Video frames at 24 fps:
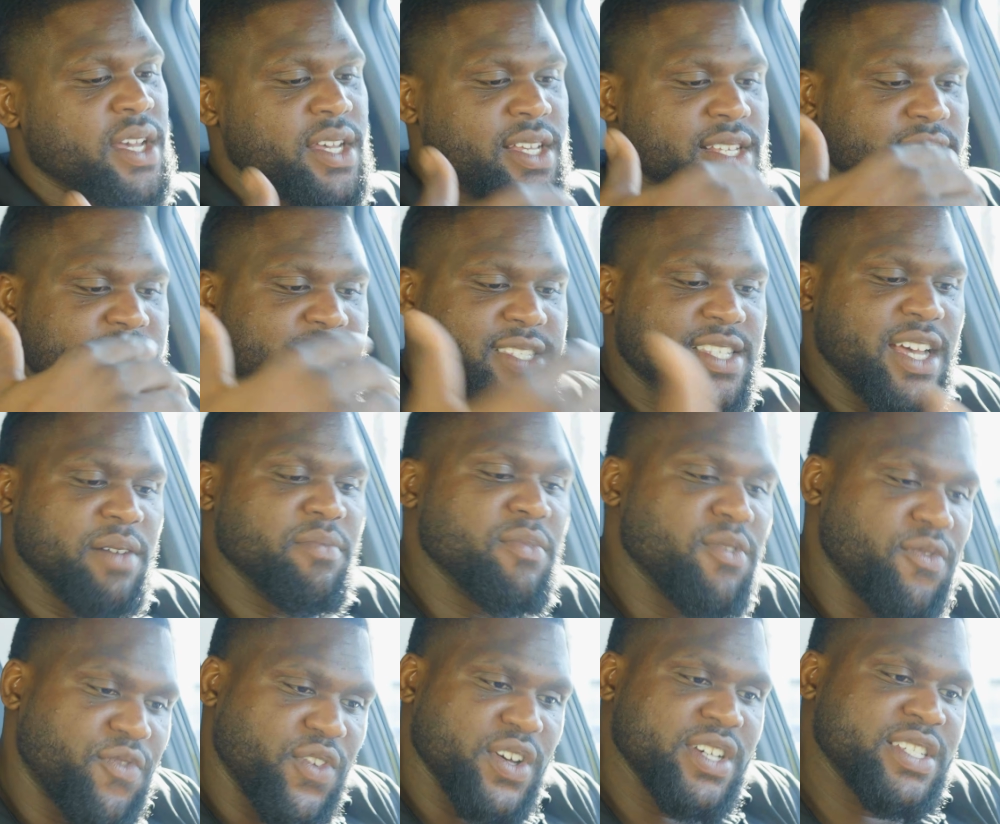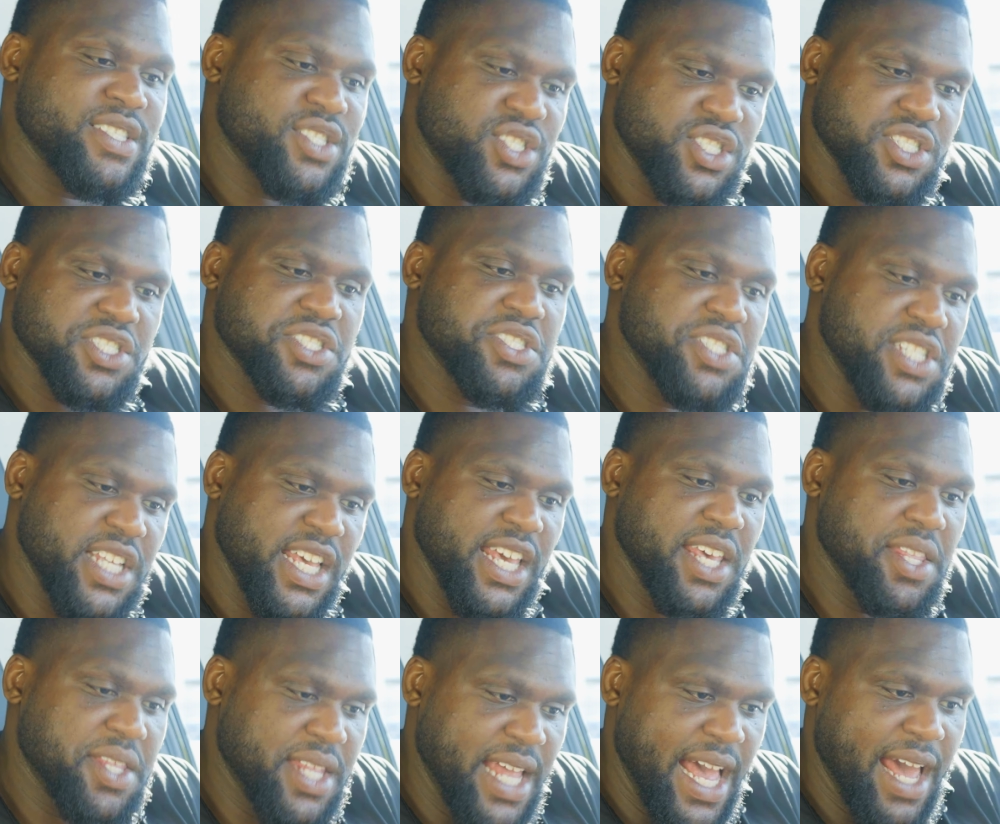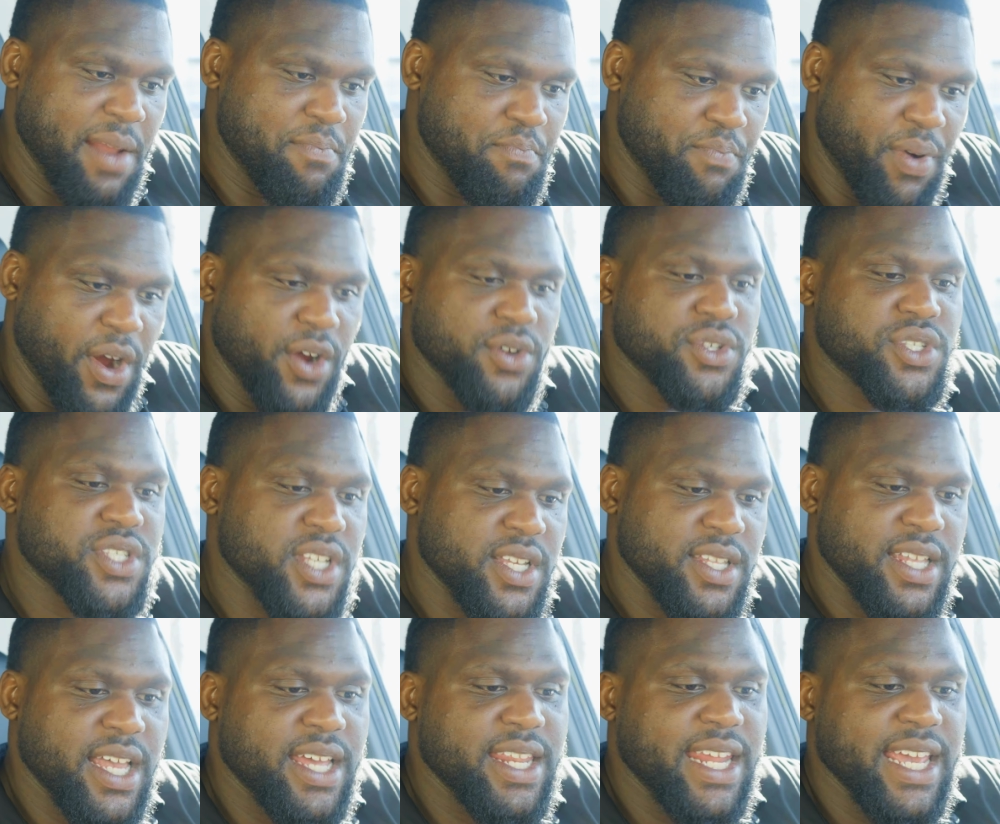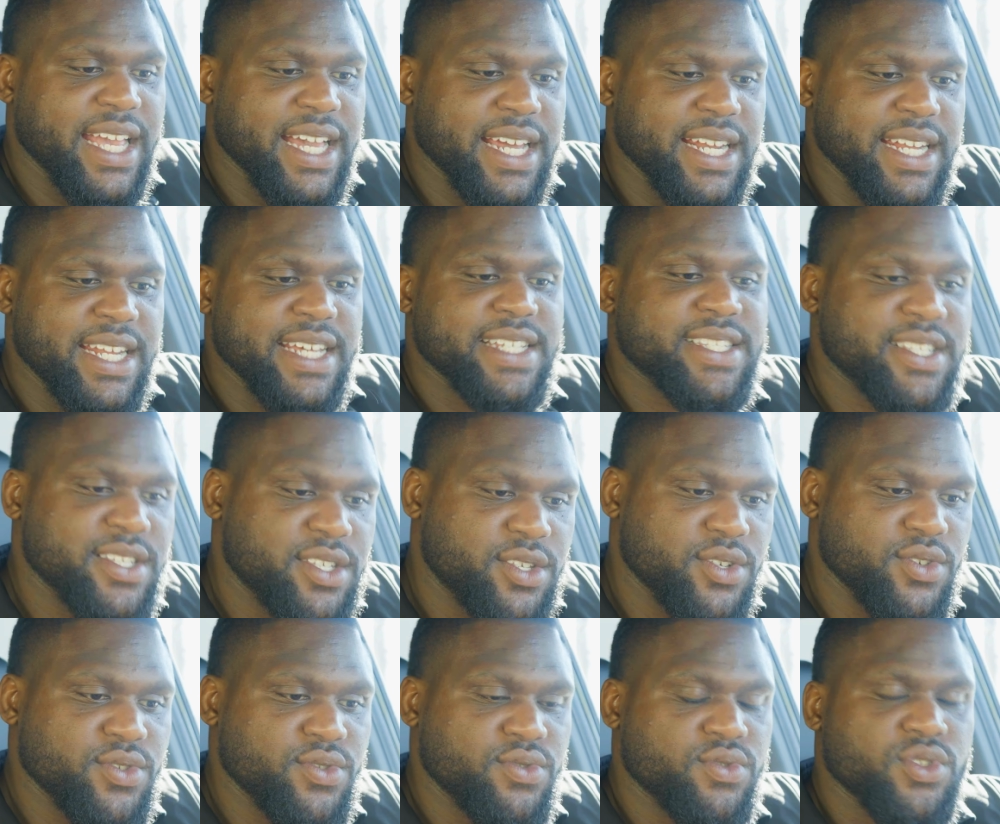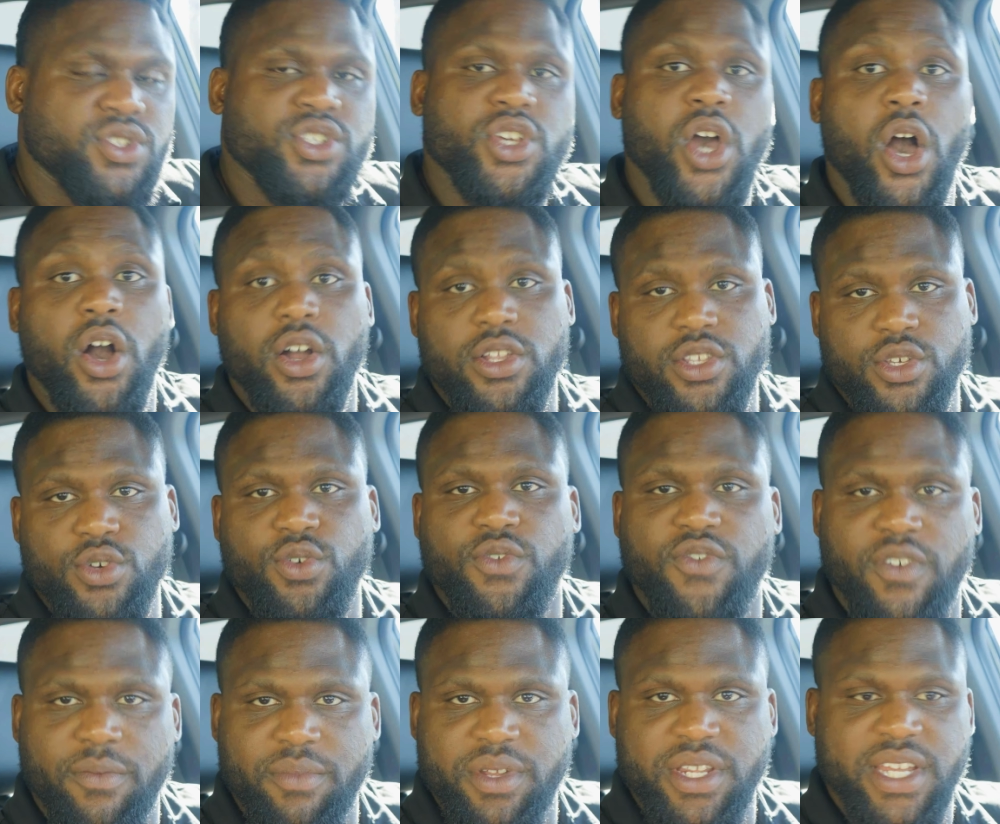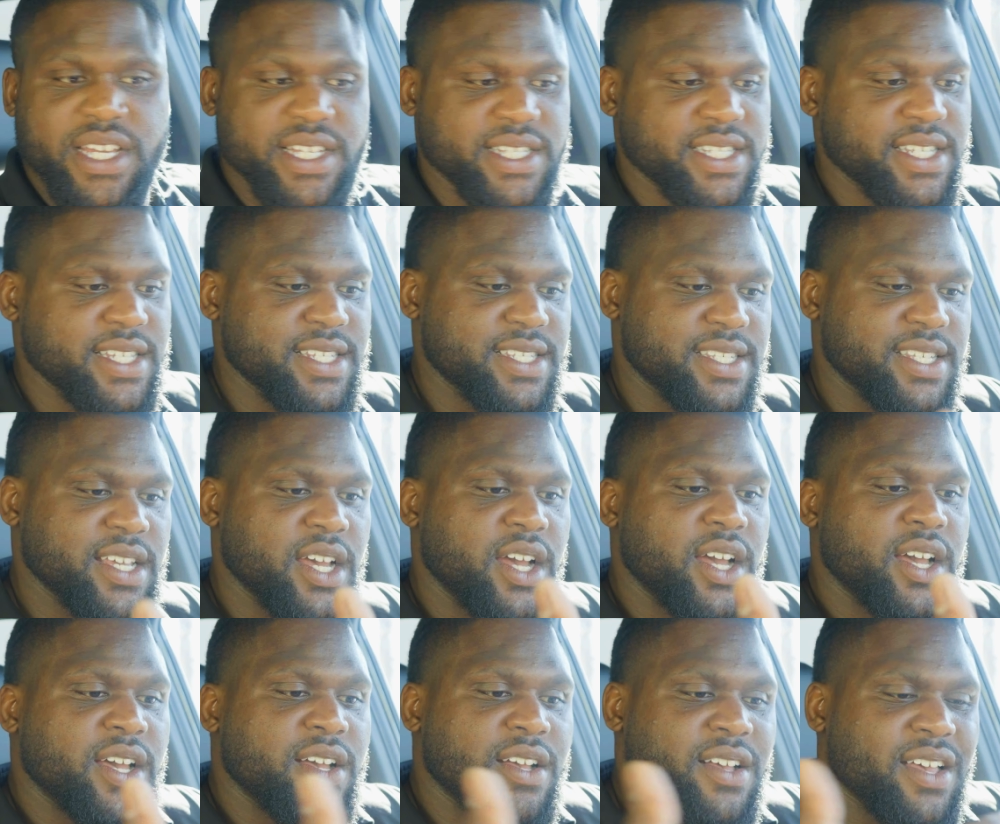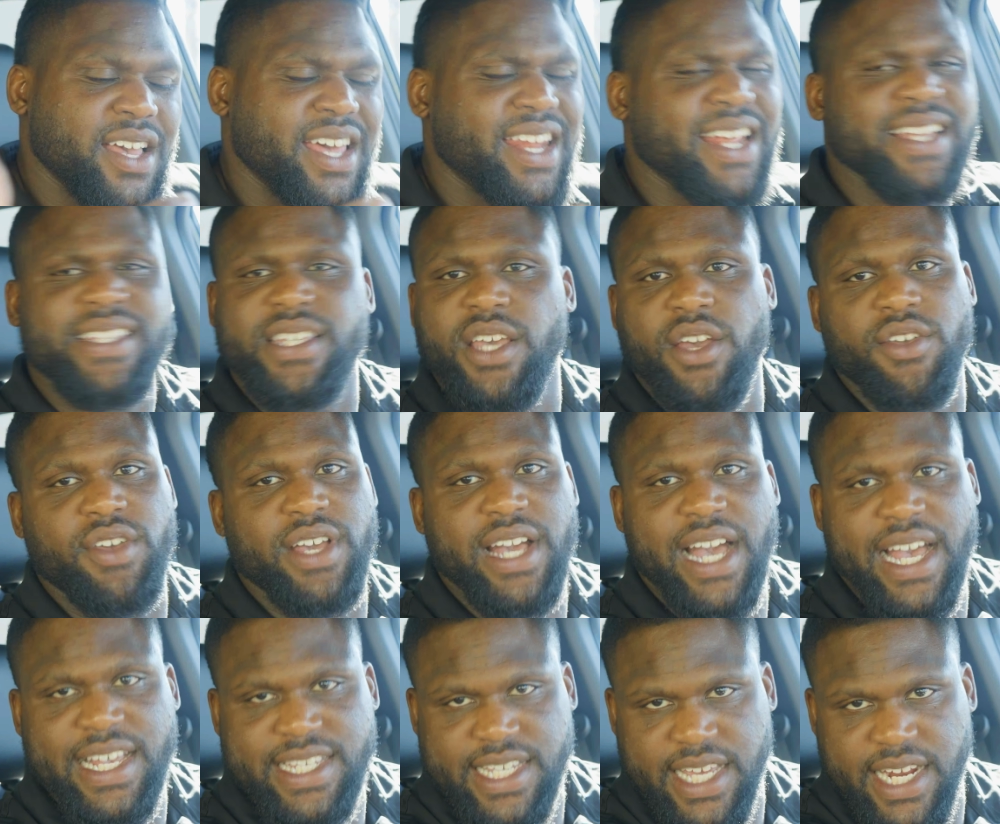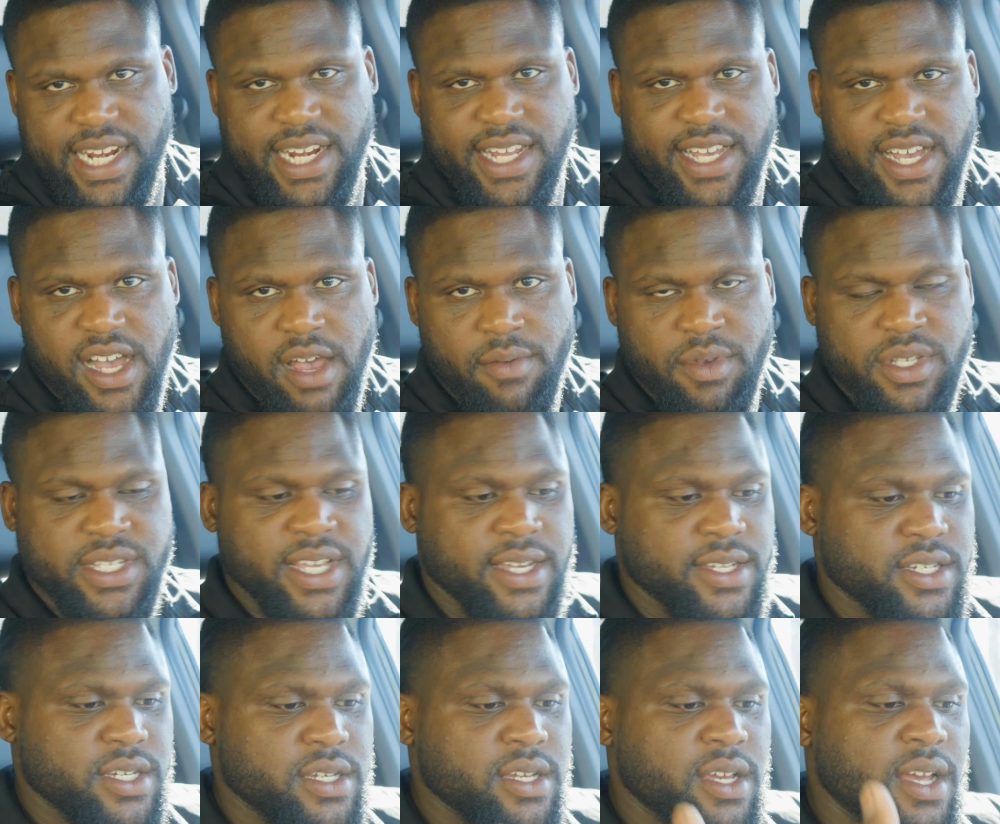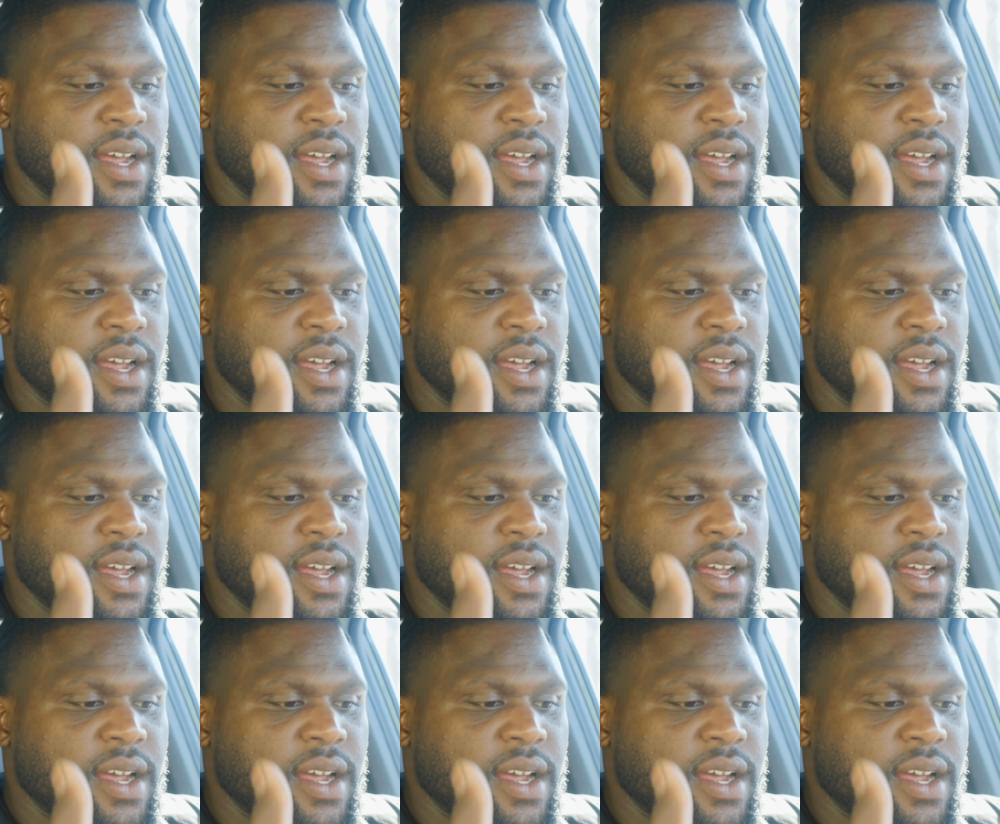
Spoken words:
Some of us just need that person that they can listen to, talk to from a distance. And I tell you guys, get in the comment section.